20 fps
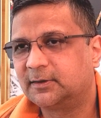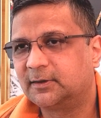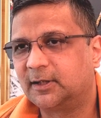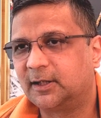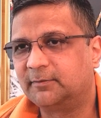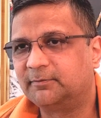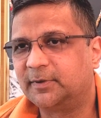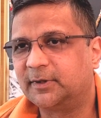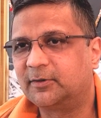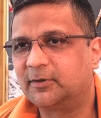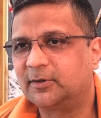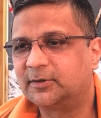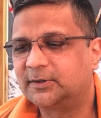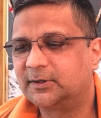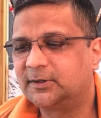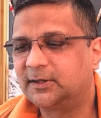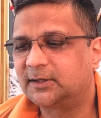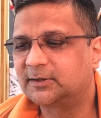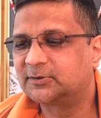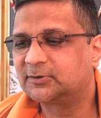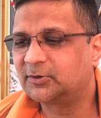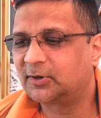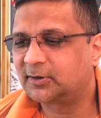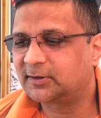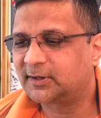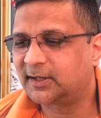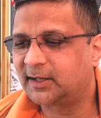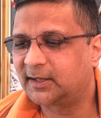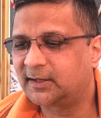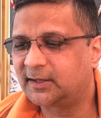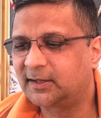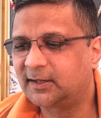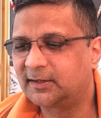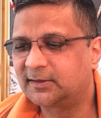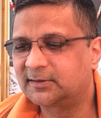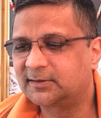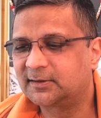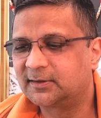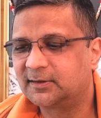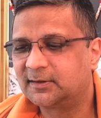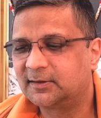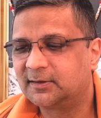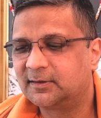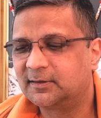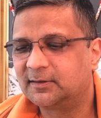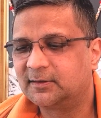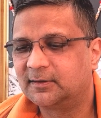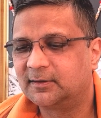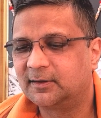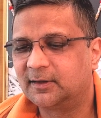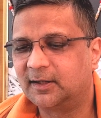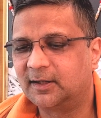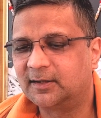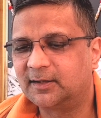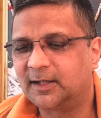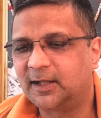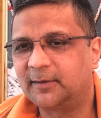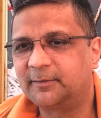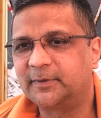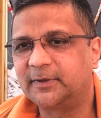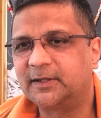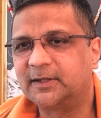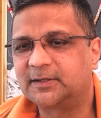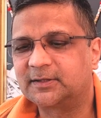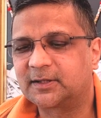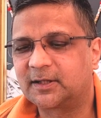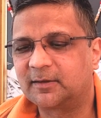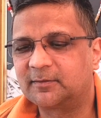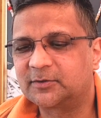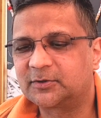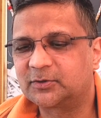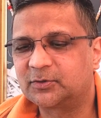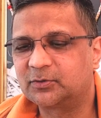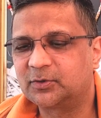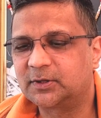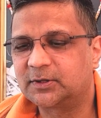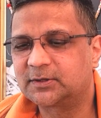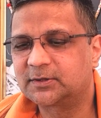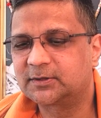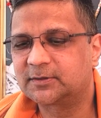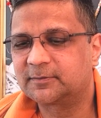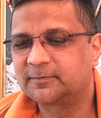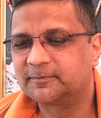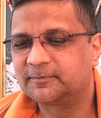And because he does not thank us, unhappiness comes to us.